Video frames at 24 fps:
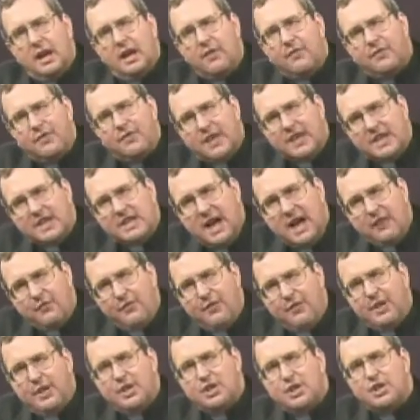If the
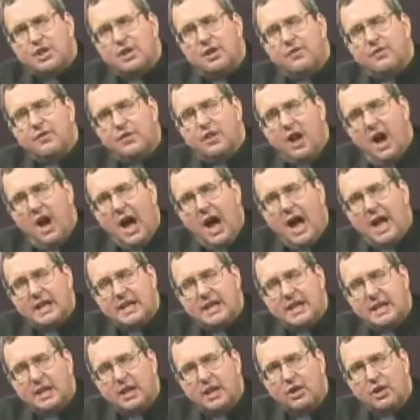definition of
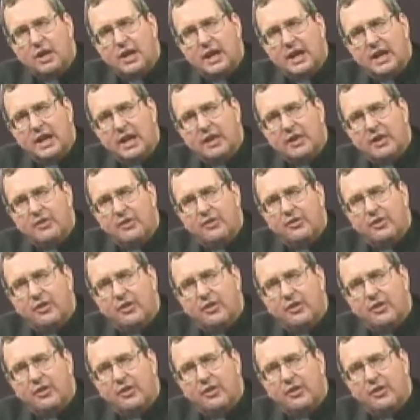God here is